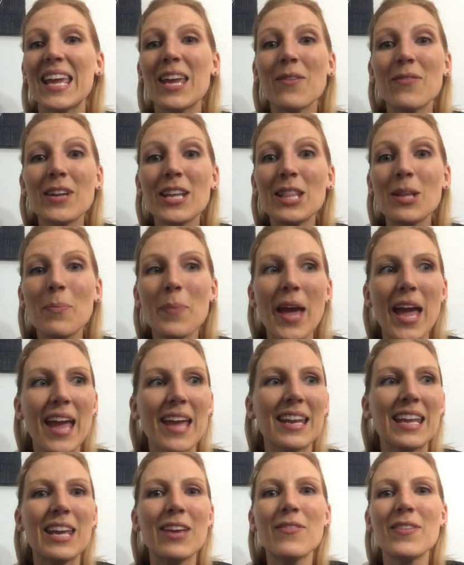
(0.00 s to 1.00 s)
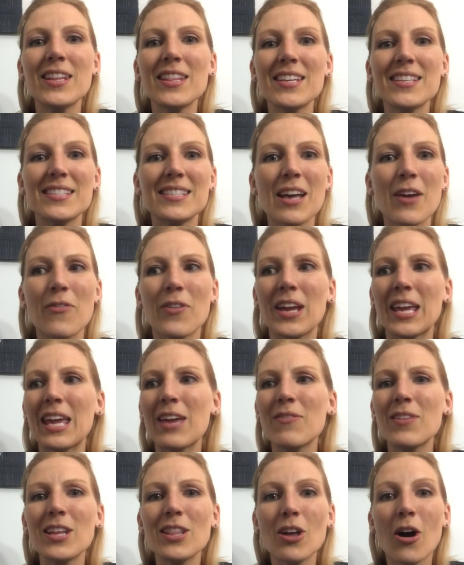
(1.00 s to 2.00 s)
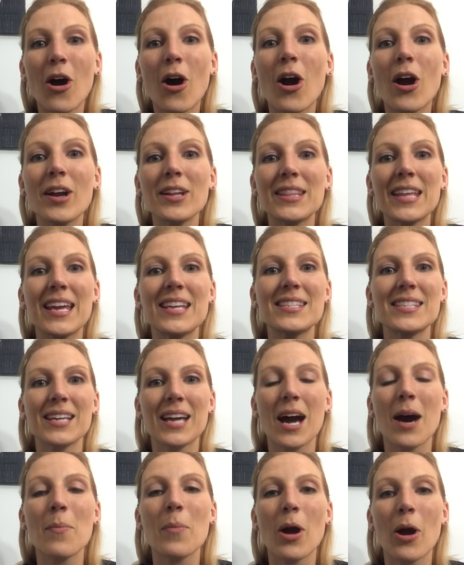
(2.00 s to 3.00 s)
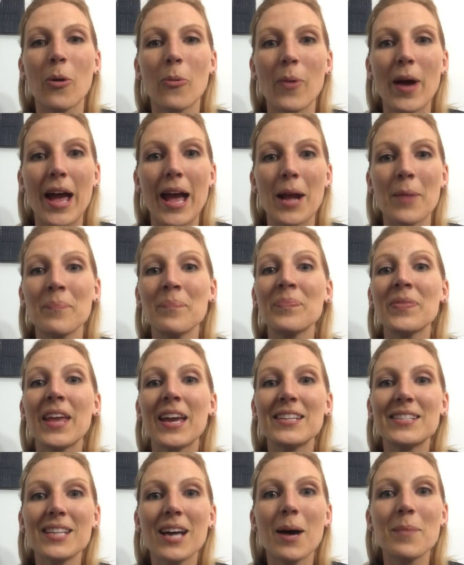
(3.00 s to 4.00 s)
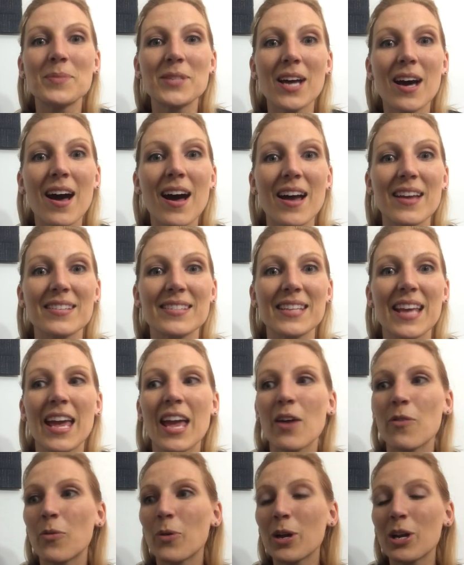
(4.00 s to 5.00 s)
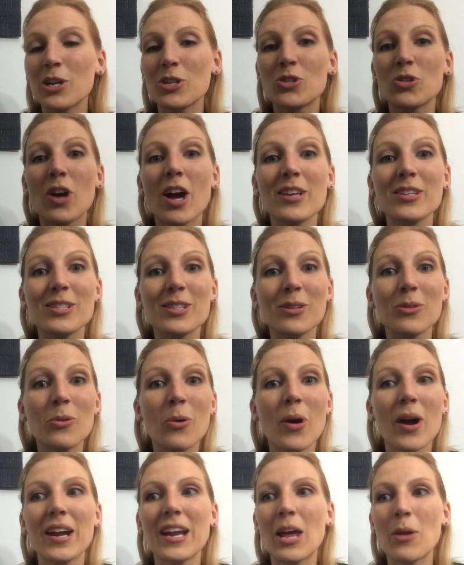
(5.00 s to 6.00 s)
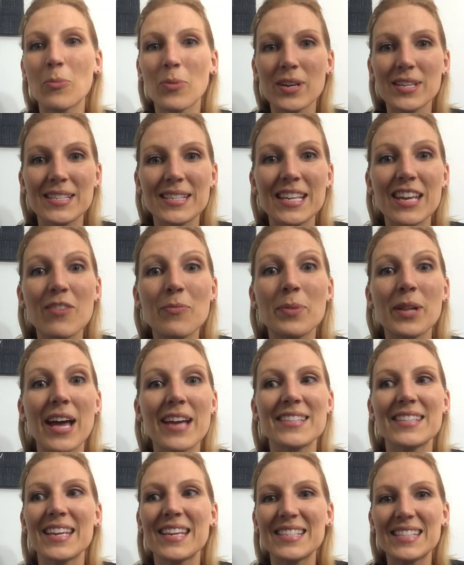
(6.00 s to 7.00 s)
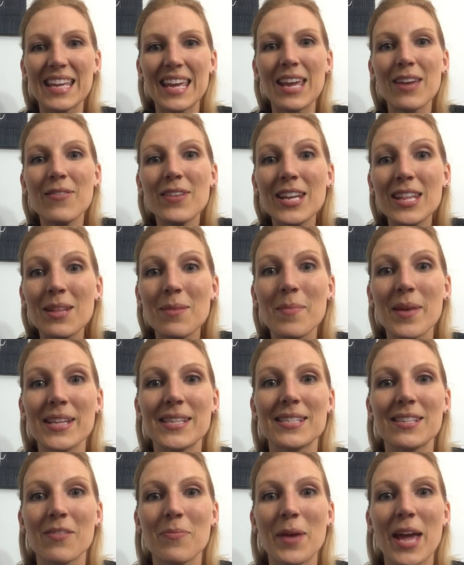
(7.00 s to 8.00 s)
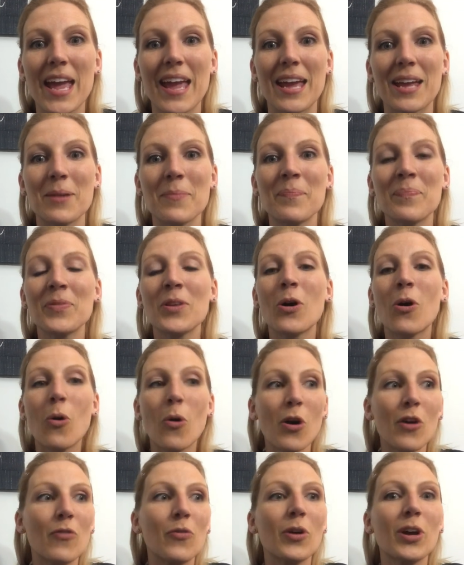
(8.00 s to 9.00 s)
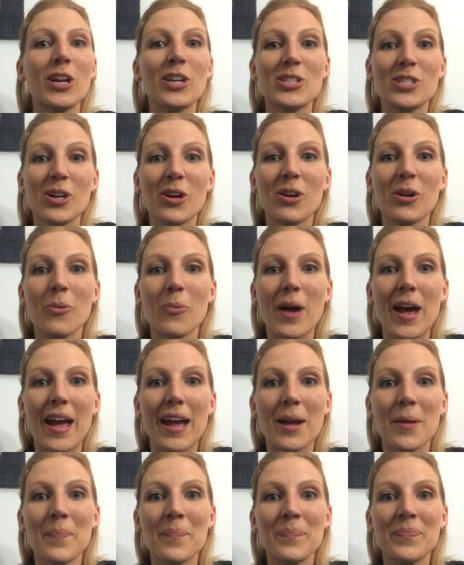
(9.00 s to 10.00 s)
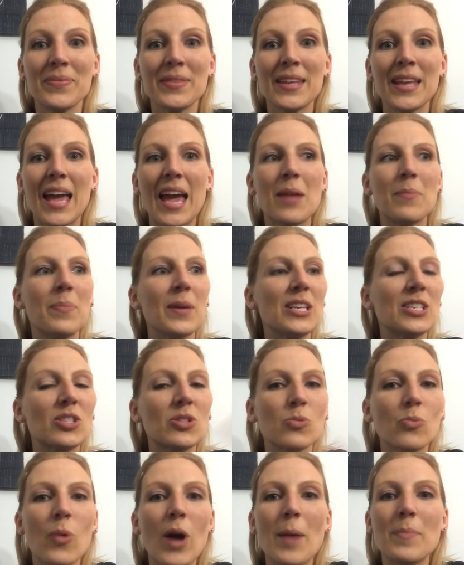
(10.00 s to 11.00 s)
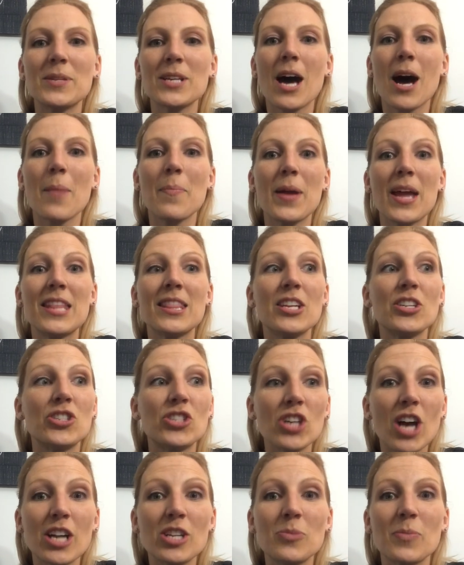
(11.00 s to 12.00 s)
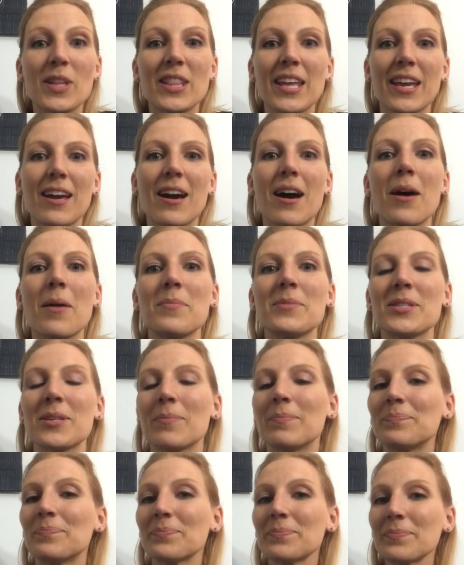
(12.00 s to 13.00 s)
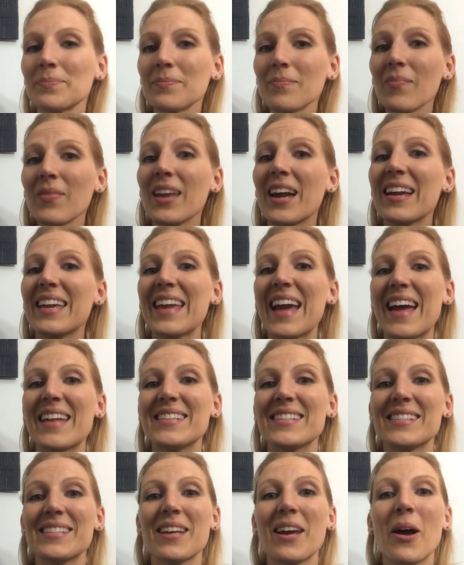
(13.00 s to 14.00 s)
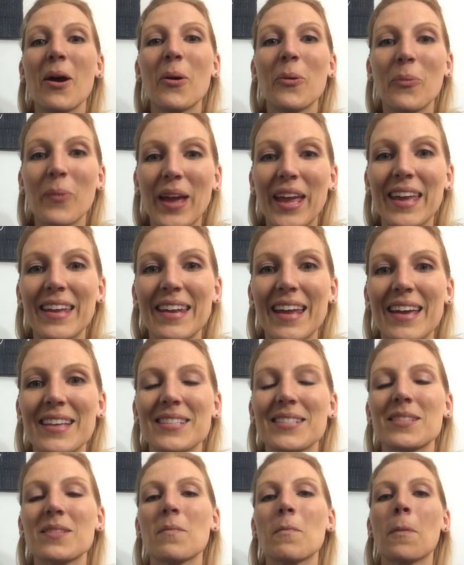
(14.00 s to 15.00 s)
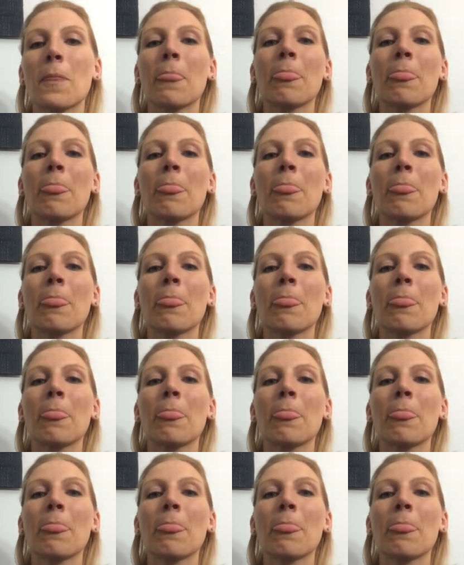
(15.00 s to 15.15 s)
Even in the pain, even in the suffering, even in the hard things that come our way, it's up to us if we're going to trust the Lord and receive blessings even in the midst of pain, or if we're going to turn away and be swept up in the judgment that comes against wickedness.